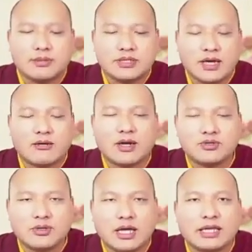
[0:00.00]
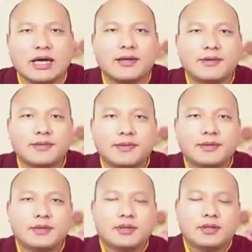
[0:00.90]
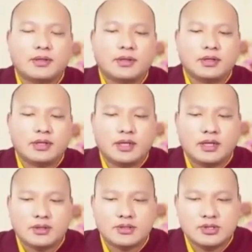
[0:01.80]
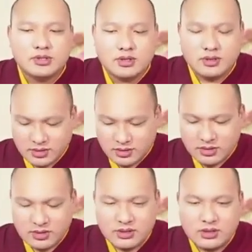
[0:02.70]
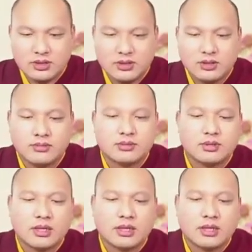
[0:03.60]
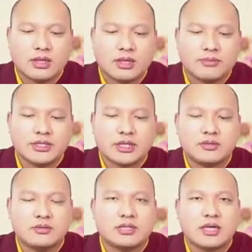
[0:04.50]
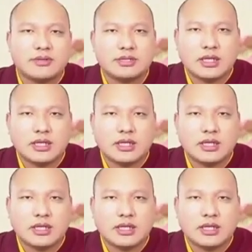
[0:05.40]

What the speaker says: And I don't need to speak about the debates right now. First, I'll speak about the meat that is pure in the 3 ways.